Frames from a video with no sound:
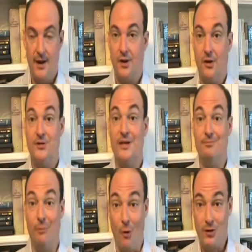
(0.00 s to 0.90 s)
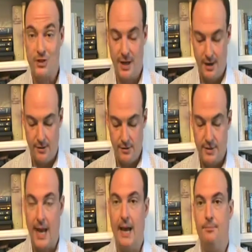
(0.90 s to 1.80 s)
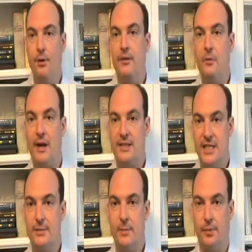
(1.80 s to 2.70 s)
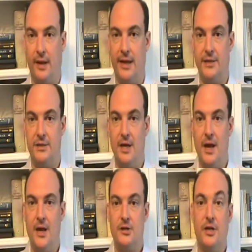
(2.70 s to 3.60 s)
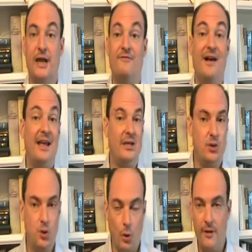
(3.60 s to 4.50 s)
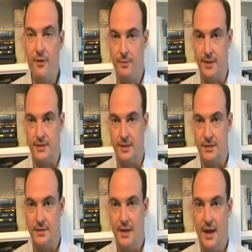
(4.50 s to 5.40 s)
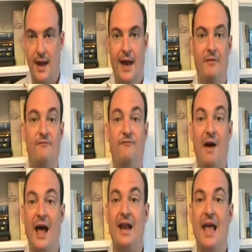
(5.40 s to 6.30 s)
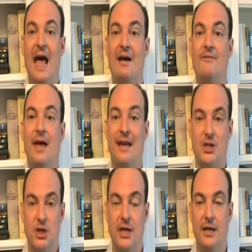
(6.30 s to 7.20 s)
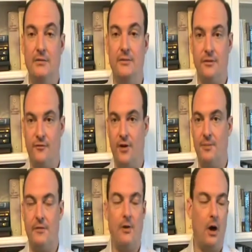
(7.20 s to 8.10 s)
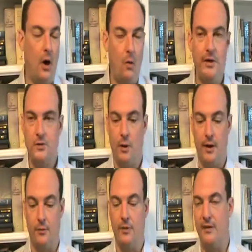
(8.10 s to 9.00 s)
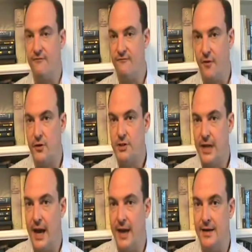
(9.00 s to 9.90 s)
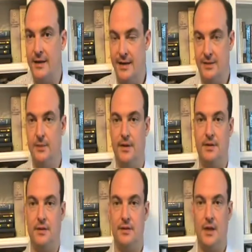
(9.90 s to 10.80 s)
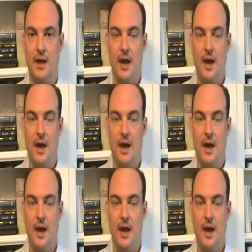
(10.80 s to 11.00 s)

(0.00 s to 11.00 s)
closing more sales, and putting the right team in place so they can finally enjoy their business and finally have and achieve the freedom they've always wanted when they first got into business.